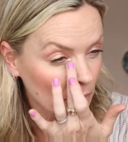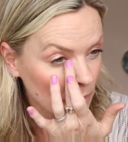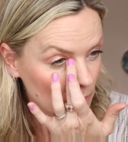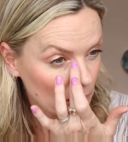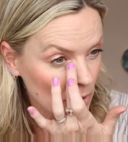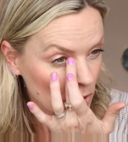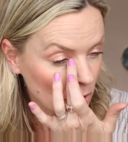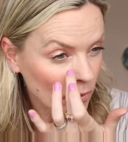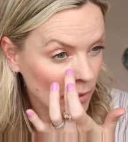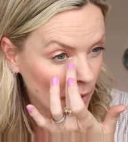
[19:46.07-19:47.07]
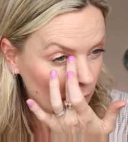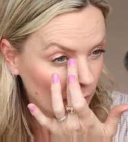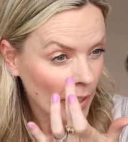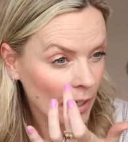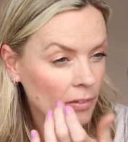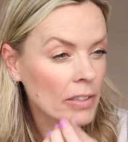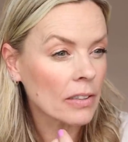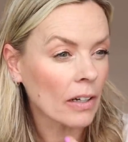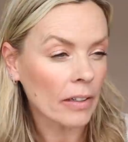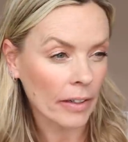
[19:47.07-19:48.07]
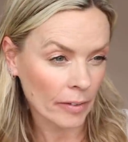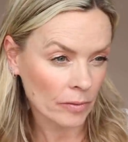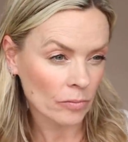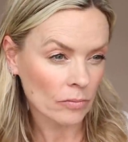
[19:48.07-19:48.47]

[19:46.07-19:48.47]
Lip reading: Just going to soften that very slightly